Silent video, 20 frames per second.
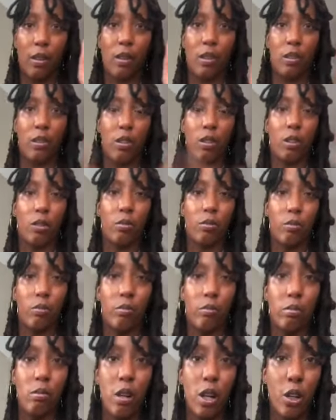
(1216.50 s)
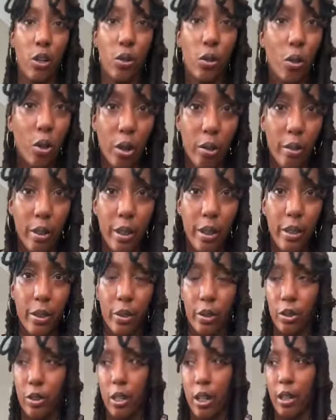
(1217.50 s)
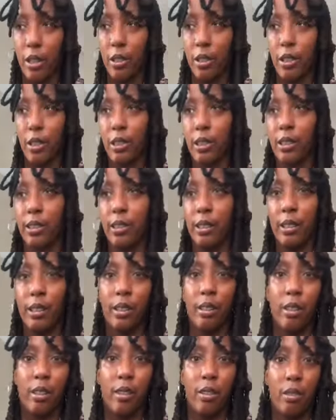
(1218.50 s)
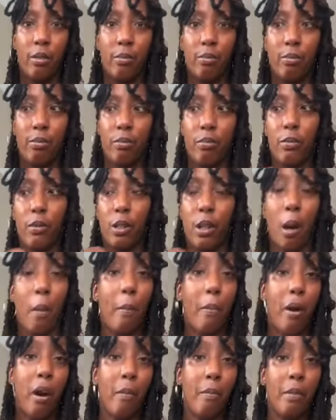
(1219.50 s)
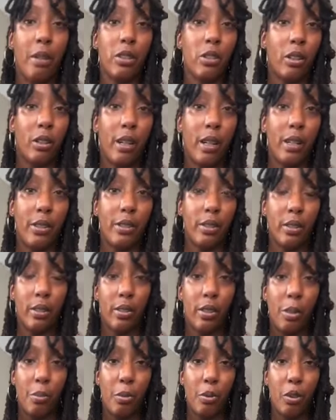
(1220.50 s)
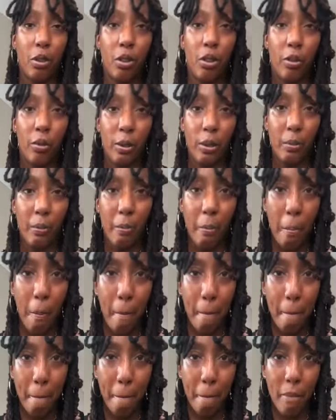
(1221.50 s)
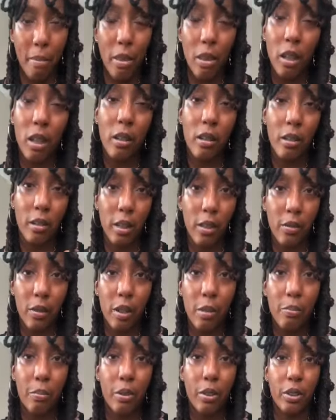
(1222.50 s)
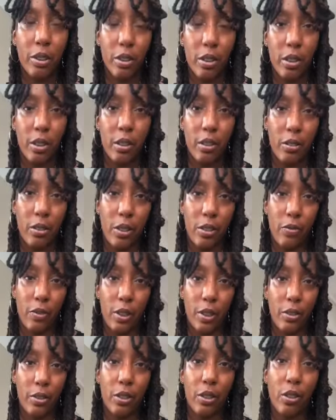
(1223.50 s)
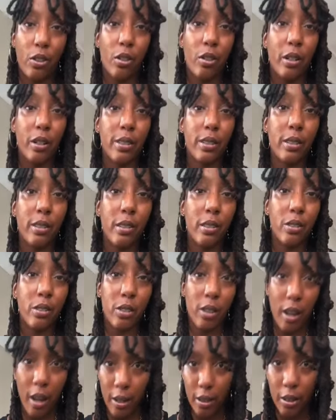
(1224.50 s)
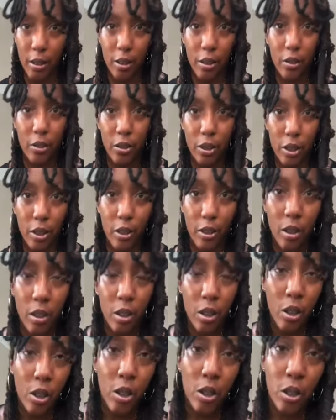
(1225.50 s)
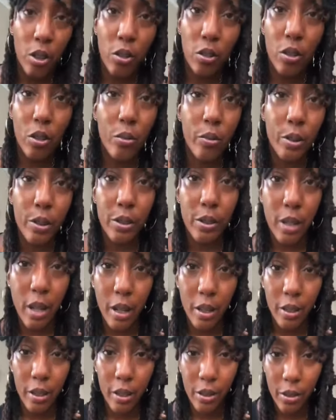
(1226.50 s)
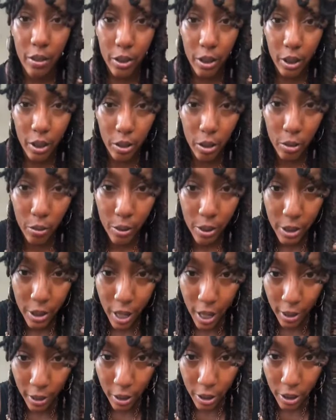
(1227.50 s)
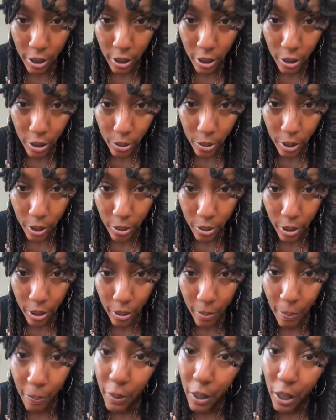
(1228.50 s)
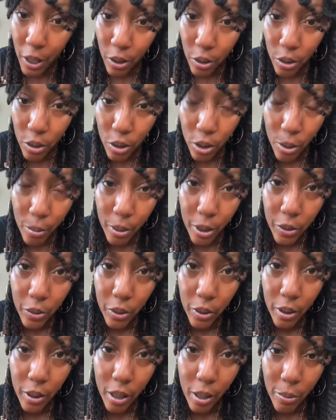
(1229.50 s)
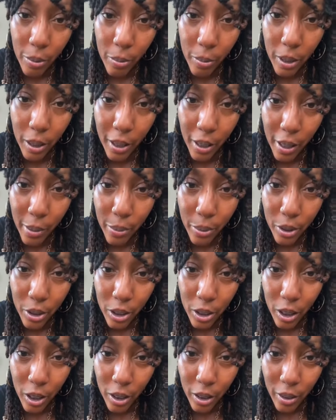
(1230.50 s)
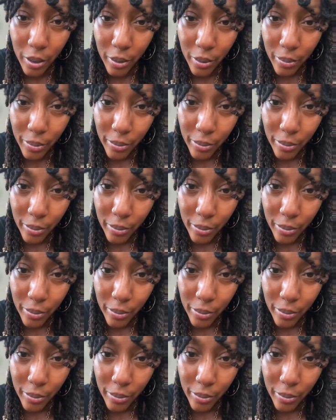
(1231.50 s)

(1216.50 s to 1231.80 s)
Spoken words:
you know, ignore it or try to just compartmentalize it and keep on going, it can leave imprints in our energy fields and cause stagnant energy. You don't want stagnant energy. You don't want stagnant sexual energy. Thank you so much for the compliment. I appreciate it.